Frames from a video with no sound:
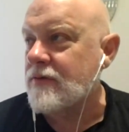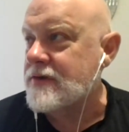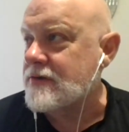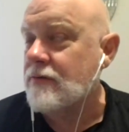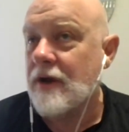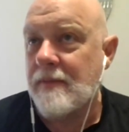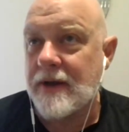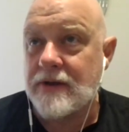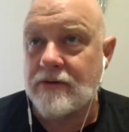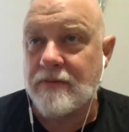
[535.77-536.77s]
which is what I
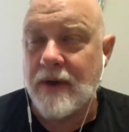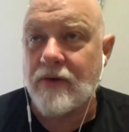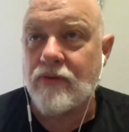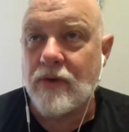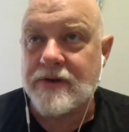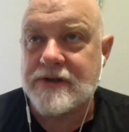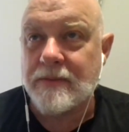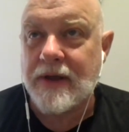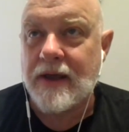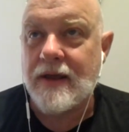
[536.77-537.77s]
might do with my own work
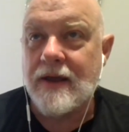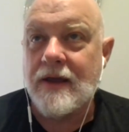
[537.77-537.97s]
someday.